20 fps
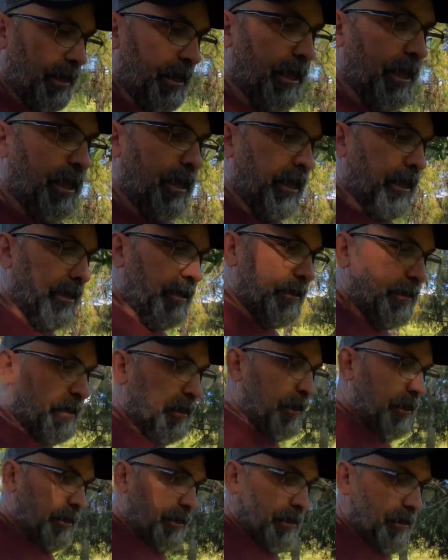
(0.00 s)
And
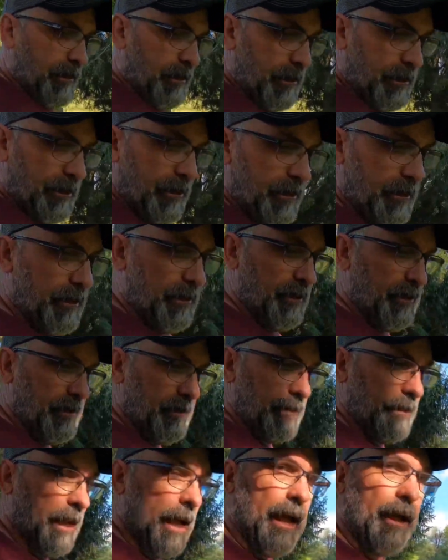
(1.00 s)

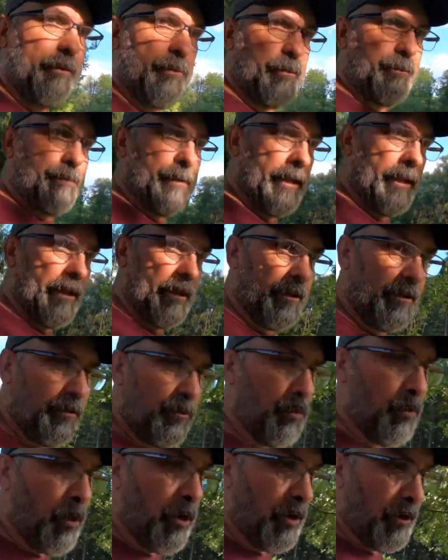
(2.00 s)
that would be
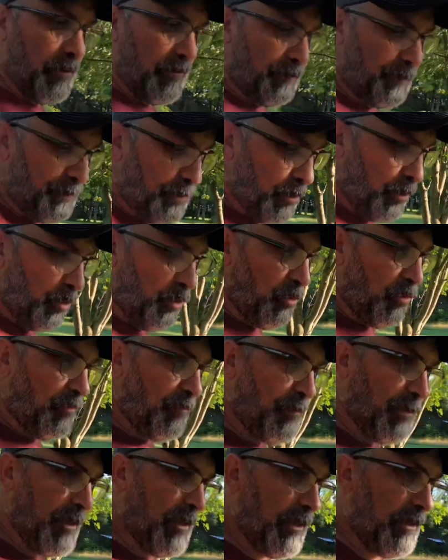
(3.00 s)
one
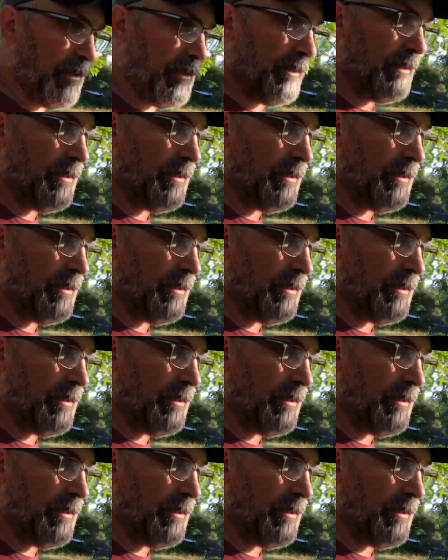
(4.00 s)
improvement.